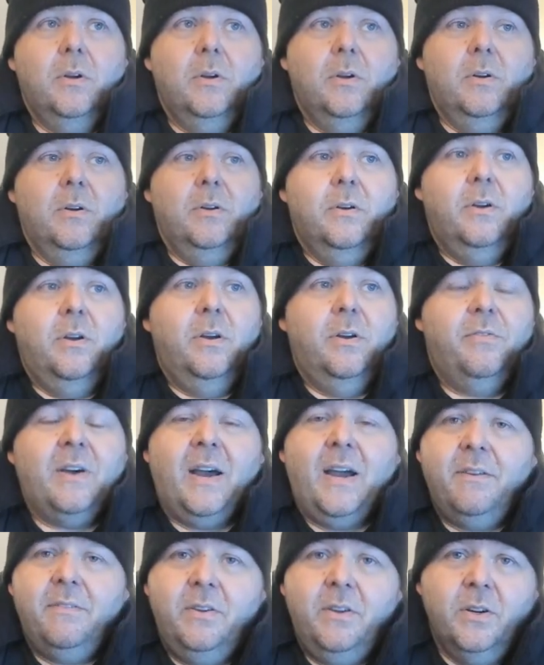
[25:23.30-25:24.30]

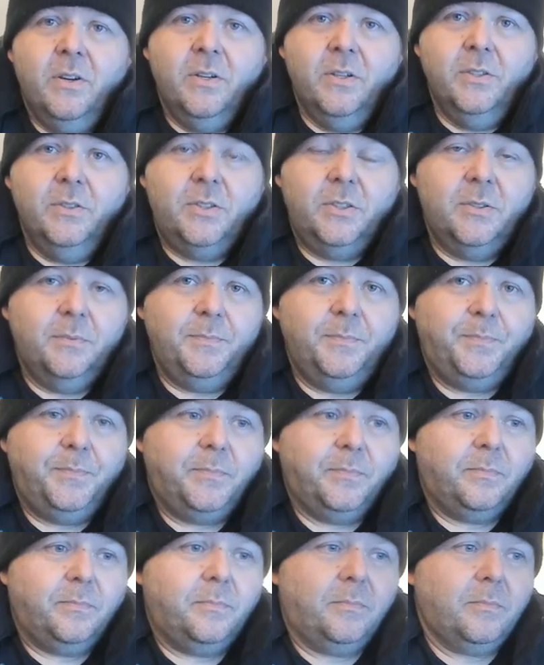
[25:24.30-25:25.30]
five years,
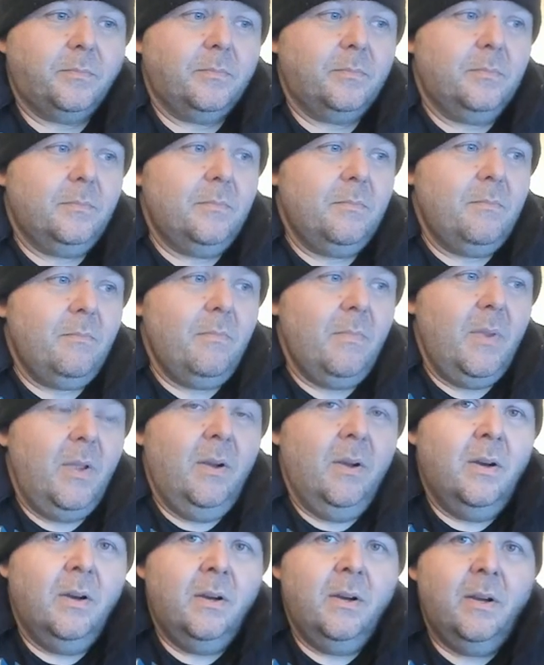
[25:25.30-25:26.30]

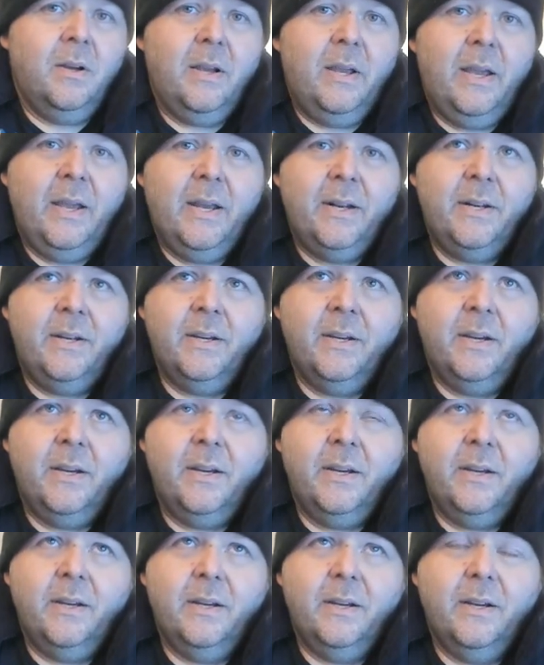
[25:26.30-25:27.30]
uh, and
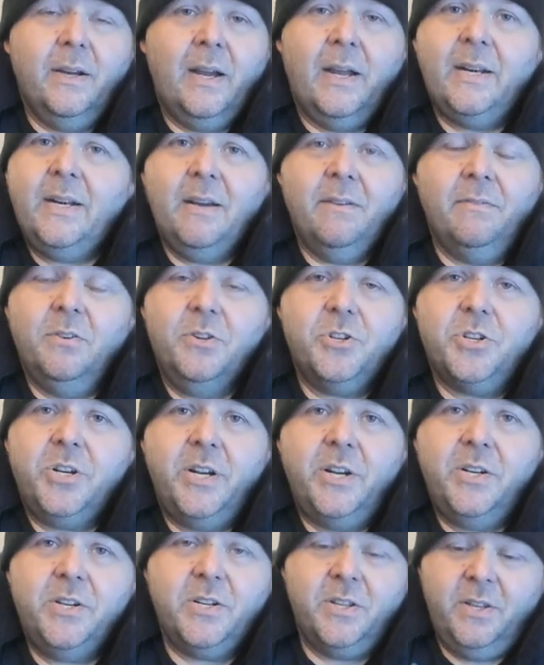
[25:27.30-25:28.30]
uh, I never
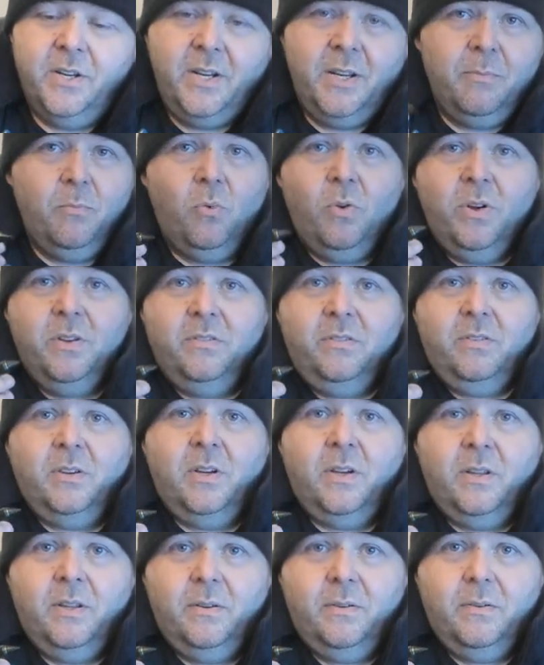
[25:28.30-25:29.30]
changed the nib once
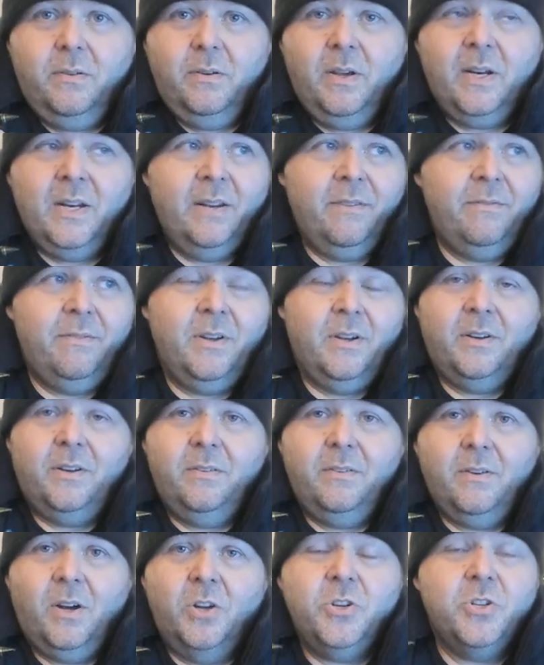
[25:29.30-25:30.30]
on it, and I've done
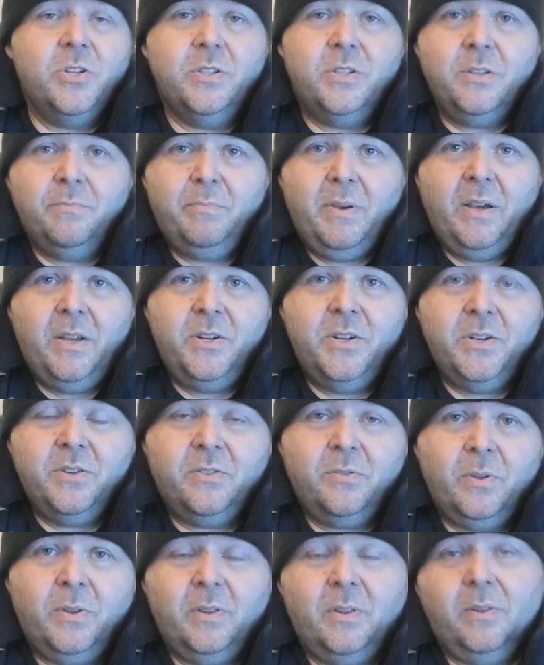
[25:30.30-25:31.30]
hundreds of pages
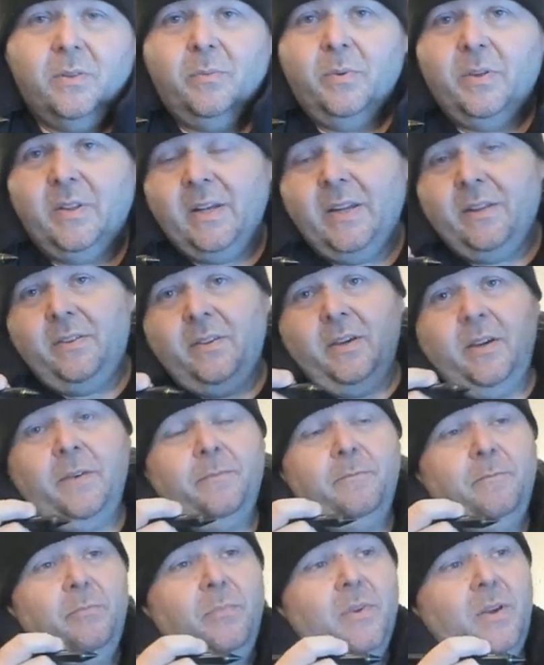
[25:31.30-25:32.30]
with, with that thing,
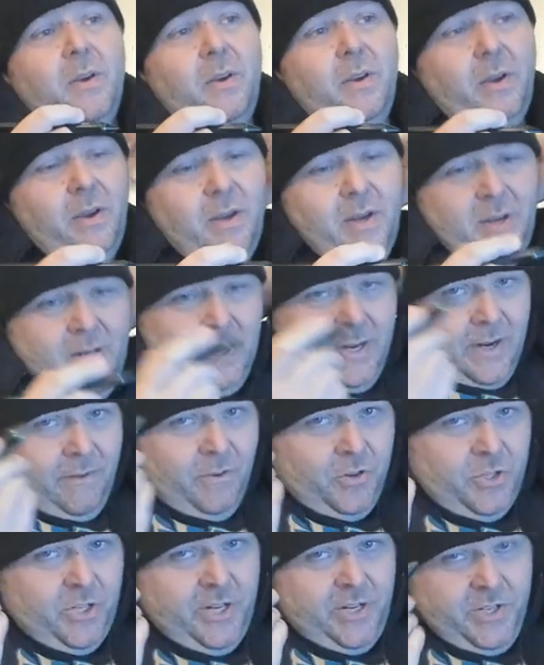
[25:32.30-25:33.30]
and I never
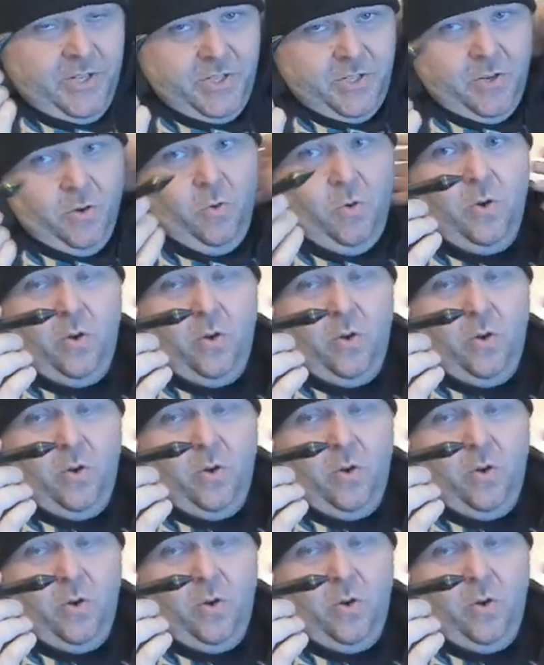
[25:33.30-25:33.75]
changed. So